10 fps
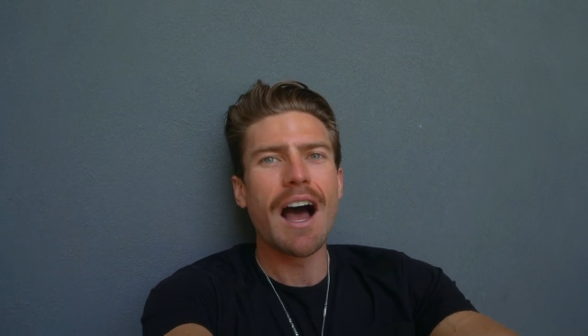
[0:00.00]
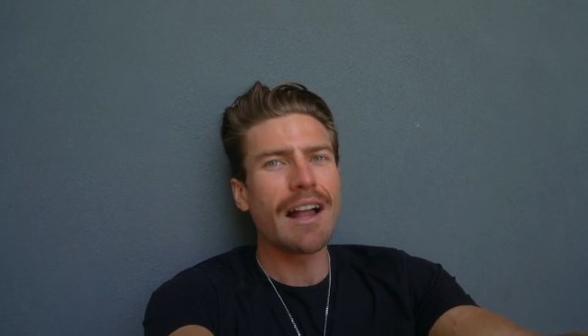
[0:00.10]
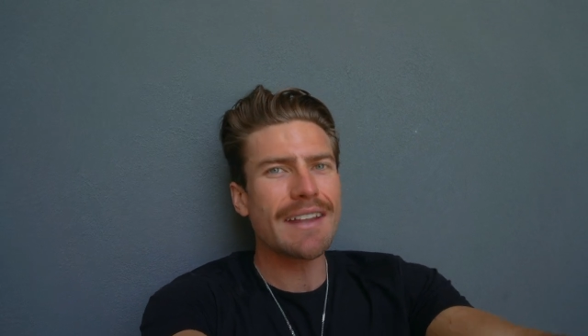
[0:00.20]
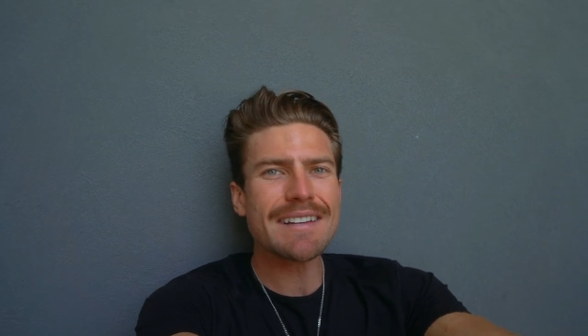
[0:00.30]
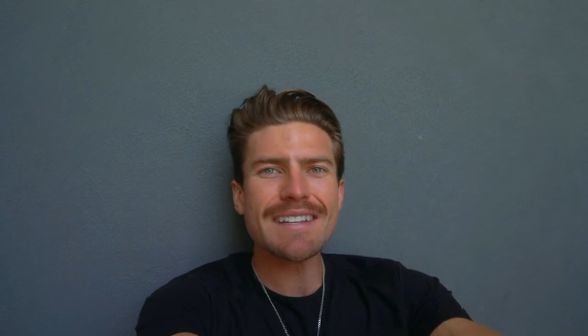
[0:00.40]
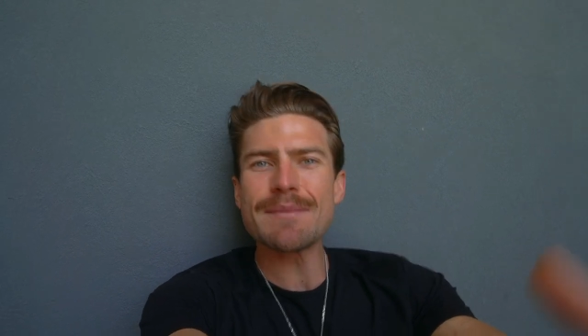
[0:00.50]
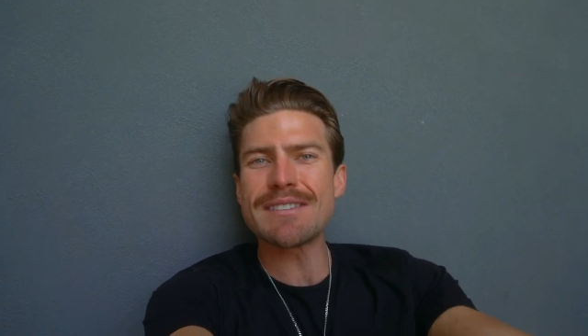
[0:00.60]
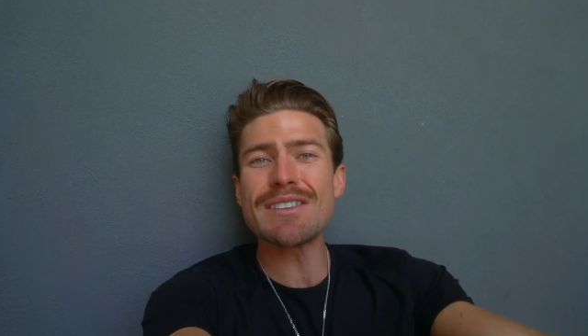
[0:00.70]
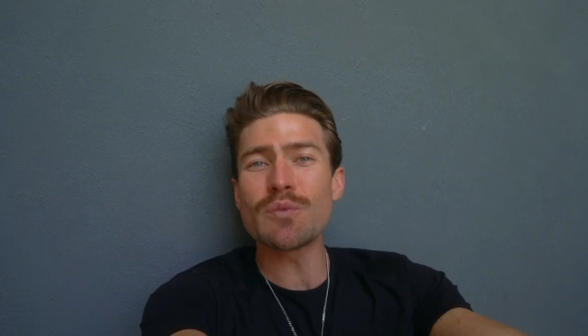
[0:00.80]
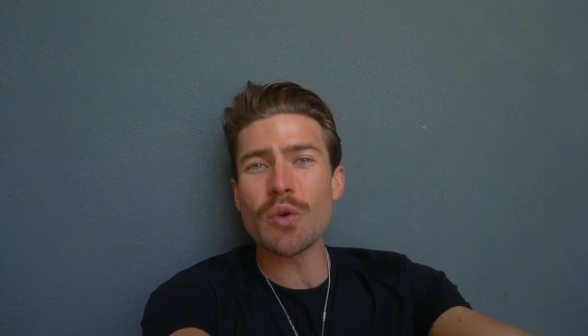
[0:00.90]
a lot of times
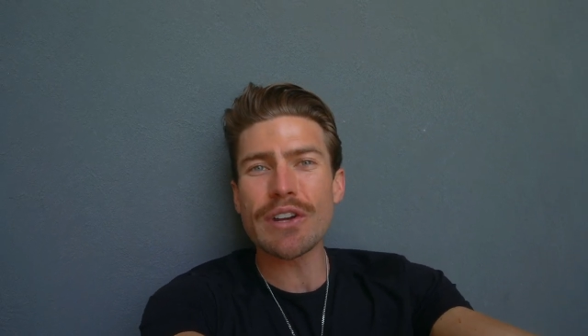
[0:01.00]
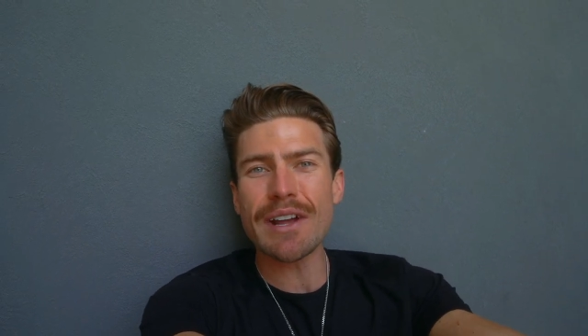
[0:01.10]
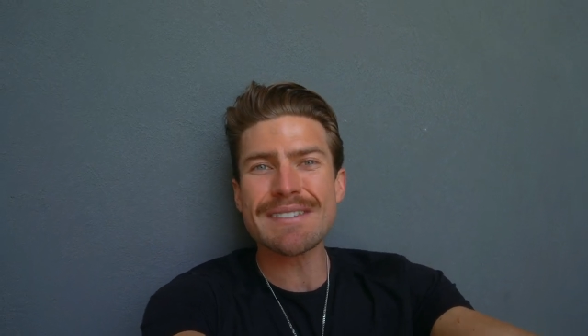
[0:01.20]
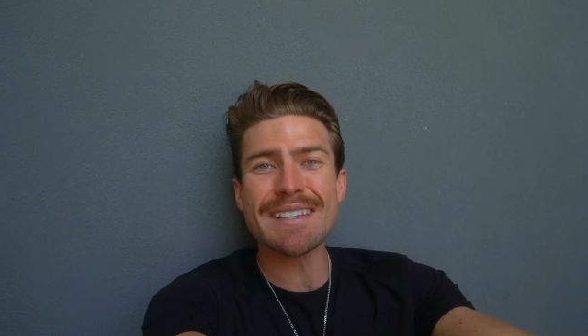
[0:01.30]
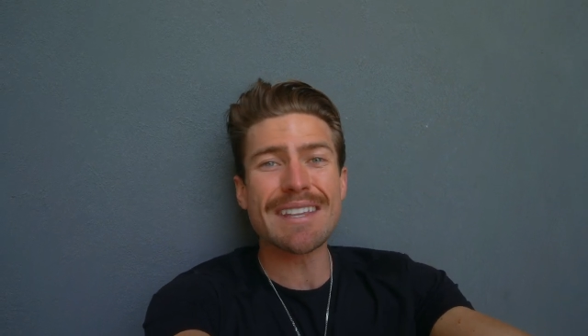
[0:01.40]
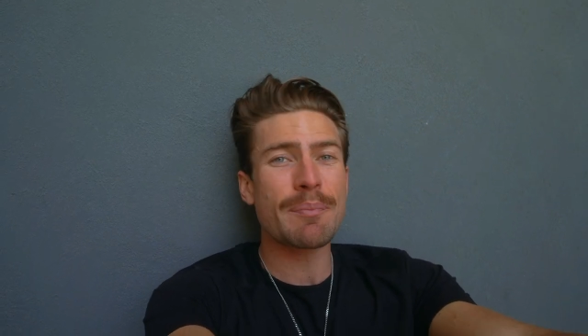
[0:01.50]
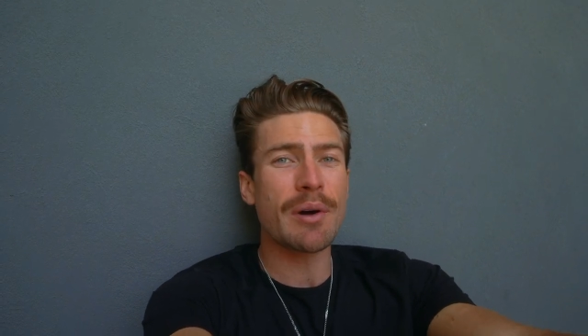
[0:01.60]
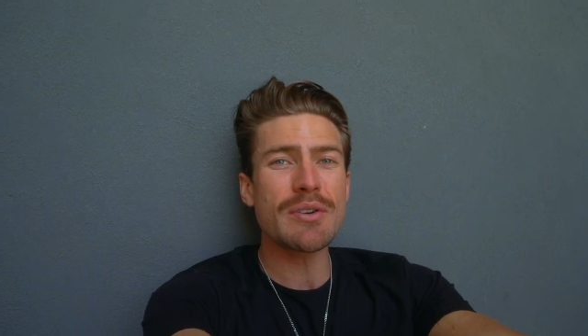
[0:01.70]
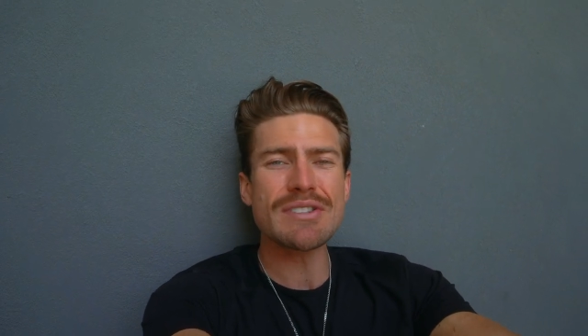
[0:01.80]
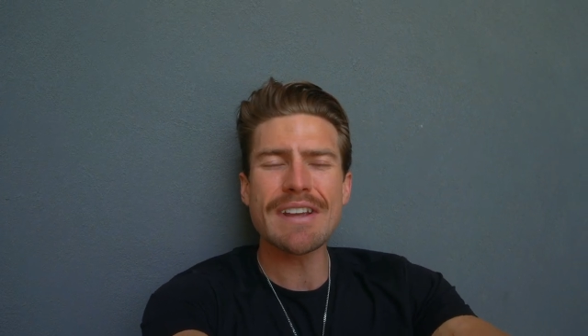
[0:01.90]
these workouts that they
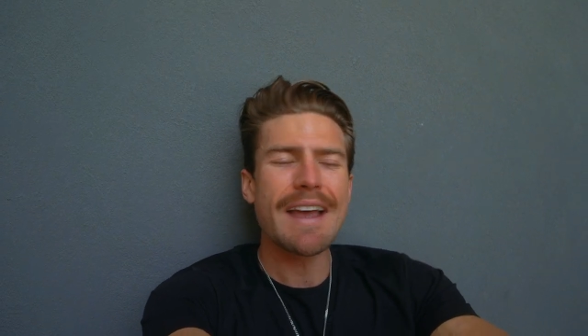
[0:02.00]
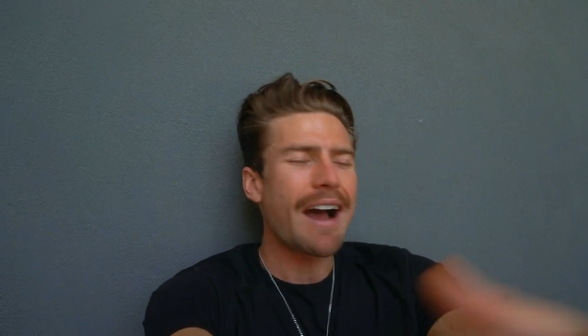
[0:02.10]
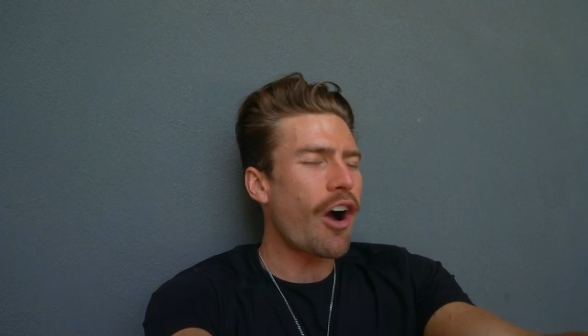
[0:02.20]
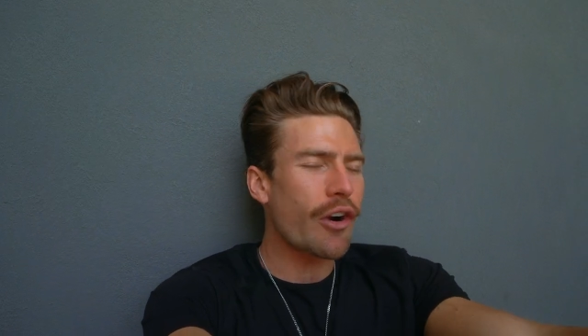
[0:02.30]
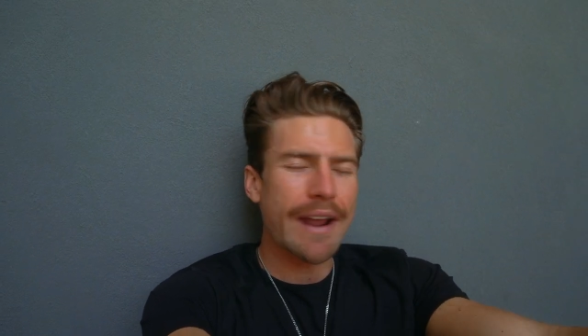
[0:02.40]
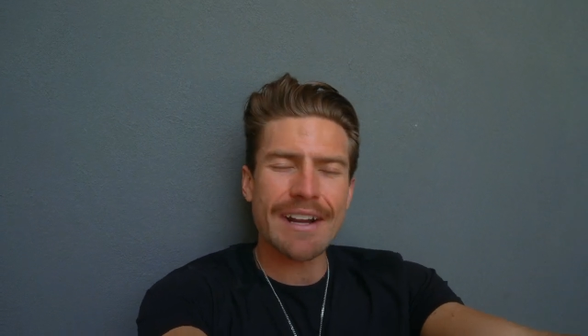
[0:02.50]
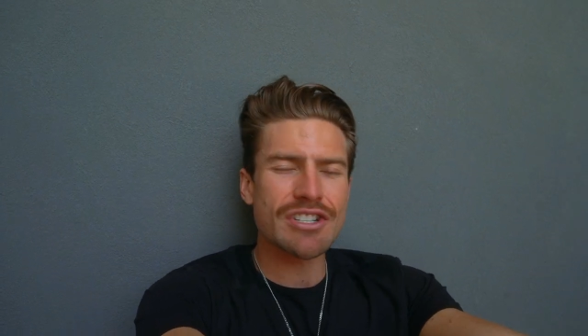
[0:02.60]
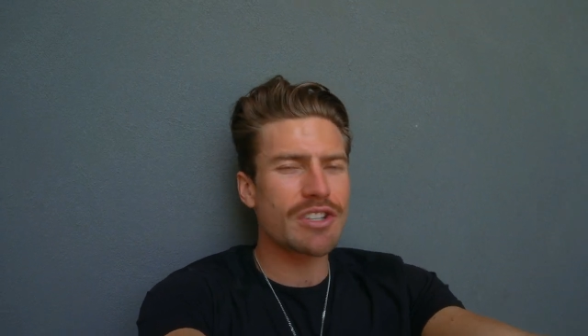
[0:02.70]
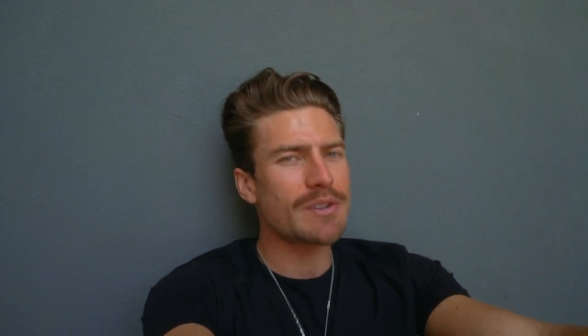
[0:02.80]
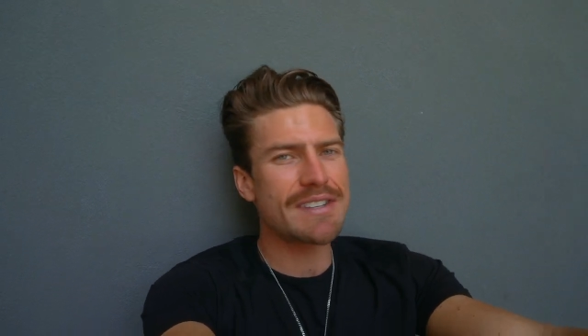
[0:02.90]
post aren't
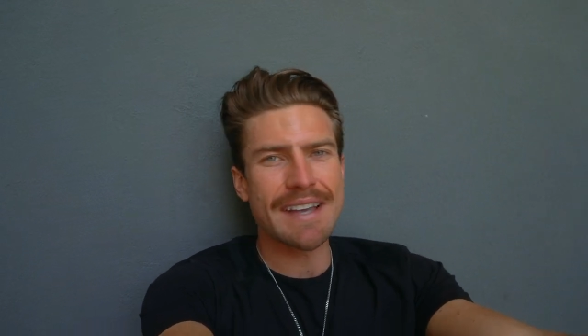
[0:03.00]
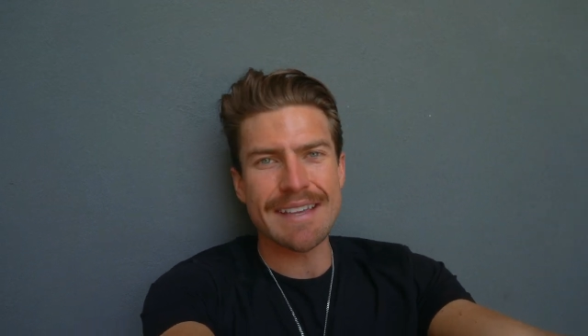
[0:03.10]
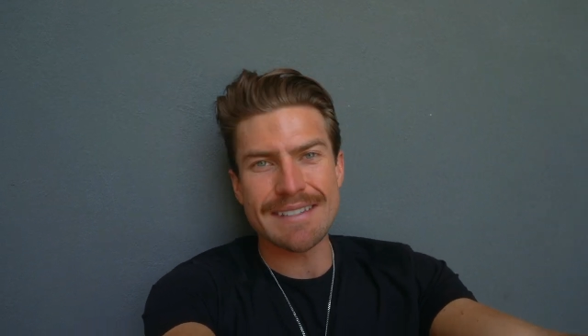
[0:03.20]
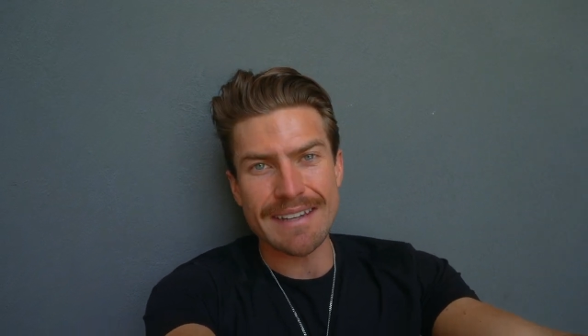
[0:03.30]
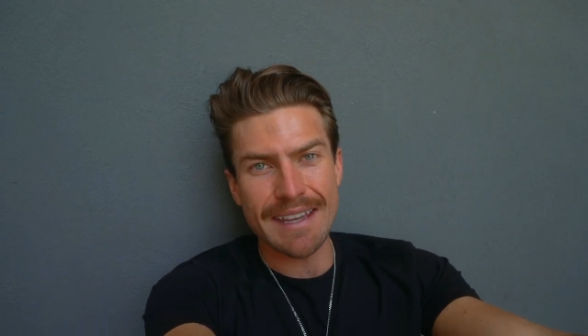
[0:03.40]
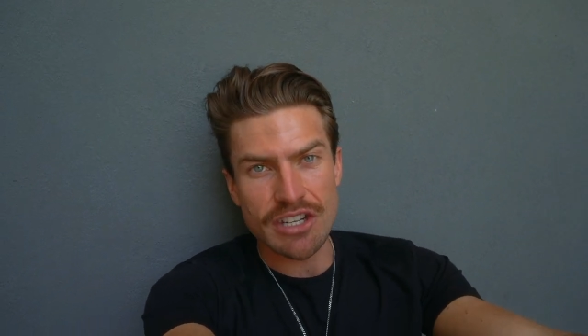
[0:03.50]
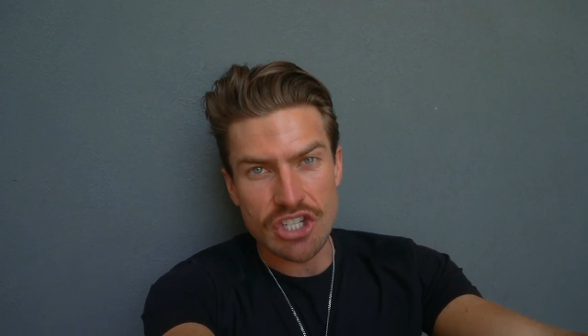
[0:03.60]
actually what these guys did to get in